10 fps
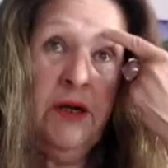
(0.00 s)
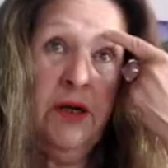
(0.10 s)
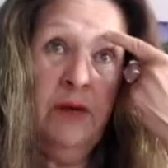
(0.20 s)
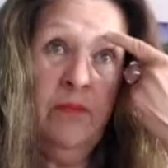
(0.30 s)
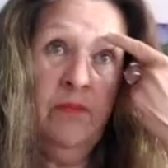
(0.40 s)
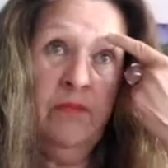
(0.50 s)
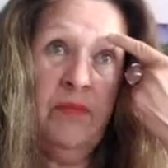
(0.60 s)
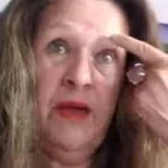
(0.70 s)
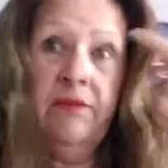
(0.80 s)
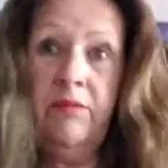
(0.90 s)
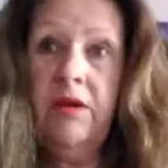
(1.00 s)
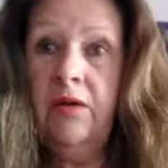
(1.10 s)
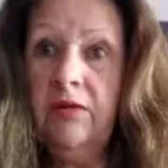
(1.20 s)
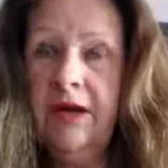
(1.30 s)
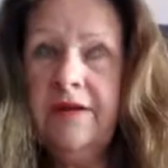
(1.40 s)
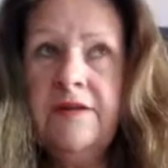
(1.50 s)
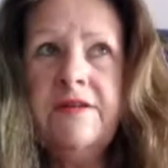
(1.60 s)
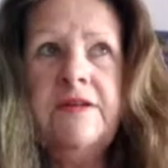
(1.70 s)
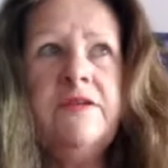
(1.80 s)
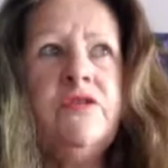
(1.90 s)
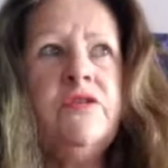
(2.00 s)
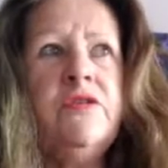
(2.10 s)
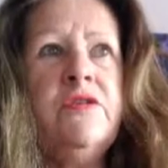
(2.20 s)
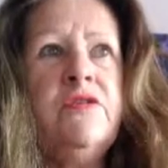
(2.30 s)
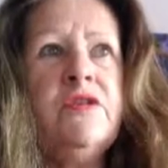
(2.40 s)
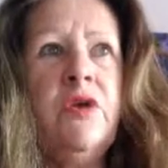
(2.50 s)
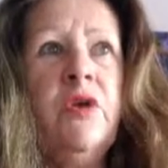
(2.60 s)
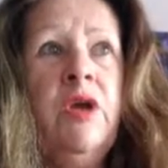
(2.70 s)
and you know, can continue to do so,